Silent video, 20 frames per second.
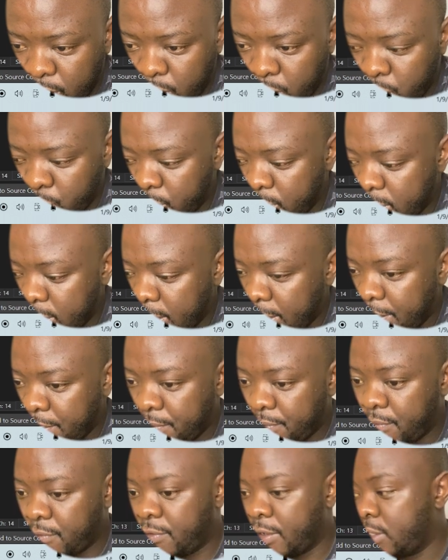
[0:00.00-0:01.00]
we'll say,
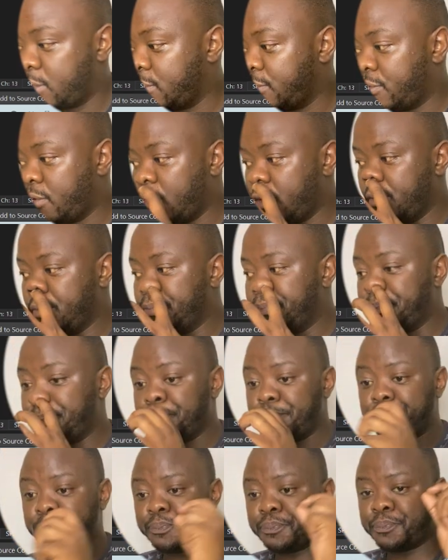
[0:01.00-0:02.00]
first of all,
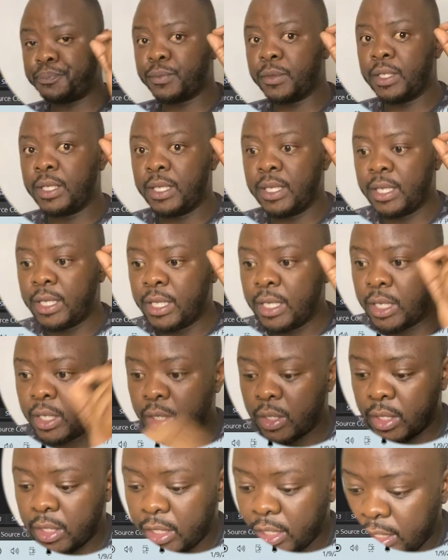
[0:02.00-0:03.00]

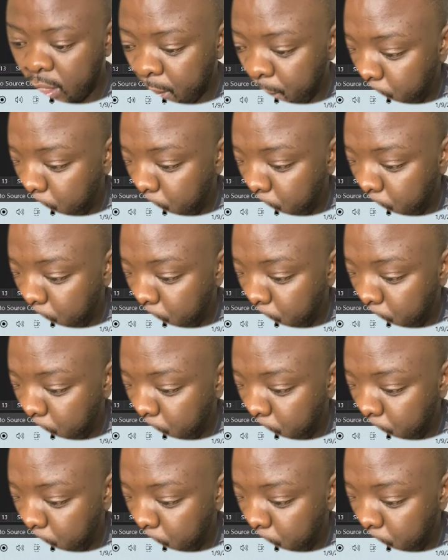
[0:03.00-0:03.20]
the